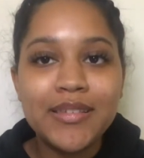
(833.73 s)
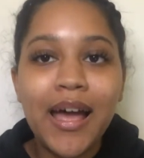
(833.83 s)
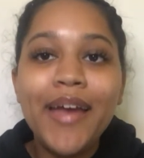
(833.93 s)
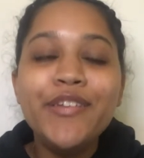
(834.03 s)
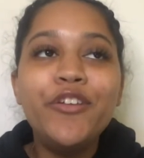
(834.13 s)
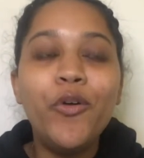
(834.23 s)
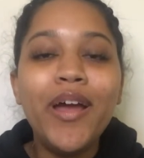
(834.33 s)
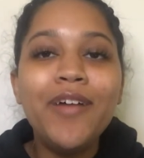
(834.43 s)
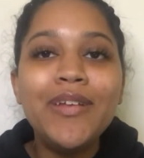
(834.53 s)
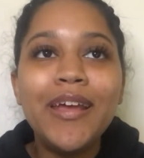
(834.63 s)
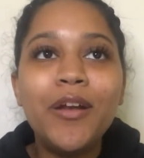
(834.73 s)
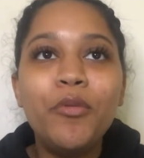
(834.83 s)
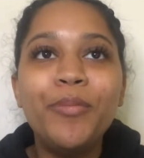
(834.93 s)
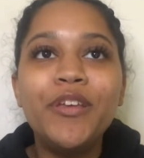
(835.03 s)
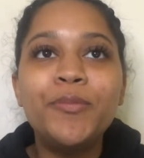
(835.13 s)
I don't have an
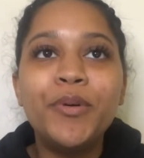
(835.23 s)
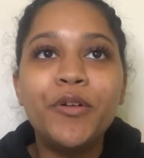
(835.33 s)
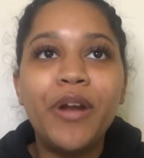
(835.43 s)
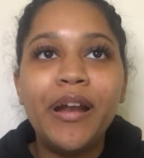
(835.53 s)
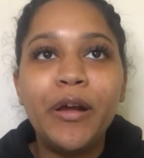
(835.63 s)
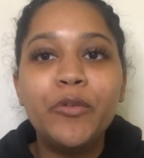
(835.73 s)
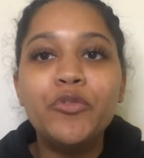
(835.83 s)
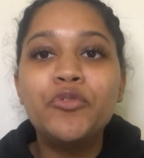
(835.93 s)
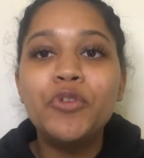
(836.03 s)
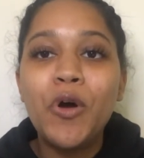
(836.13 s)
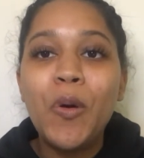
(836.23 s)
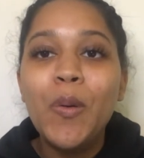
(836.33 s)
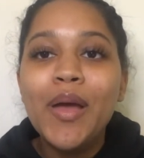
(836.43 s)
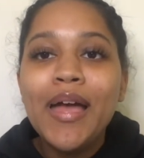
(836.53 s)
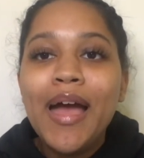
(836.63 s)
animal-based book right now, so
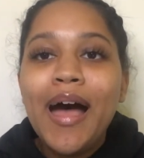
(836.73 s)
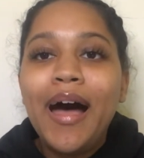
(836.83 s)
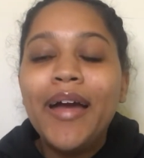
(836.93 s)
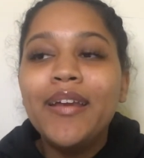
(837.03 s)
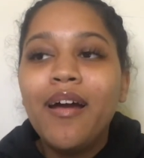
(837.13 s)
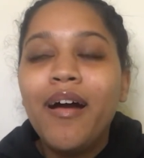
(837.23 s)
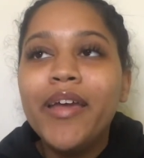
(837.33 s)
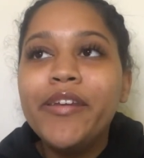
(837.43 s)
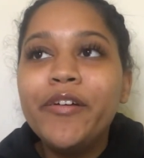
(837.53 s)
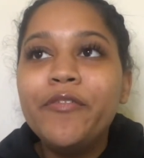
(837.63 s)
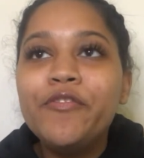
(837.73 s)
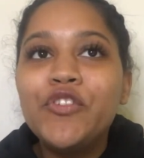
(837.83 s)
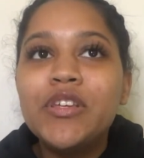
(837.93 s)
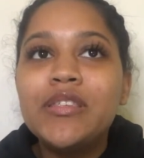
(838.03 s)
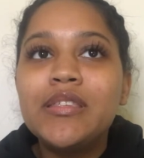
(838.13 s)
I kind of
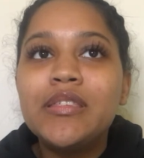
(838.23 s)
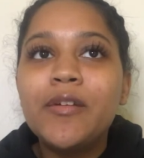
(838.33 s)
just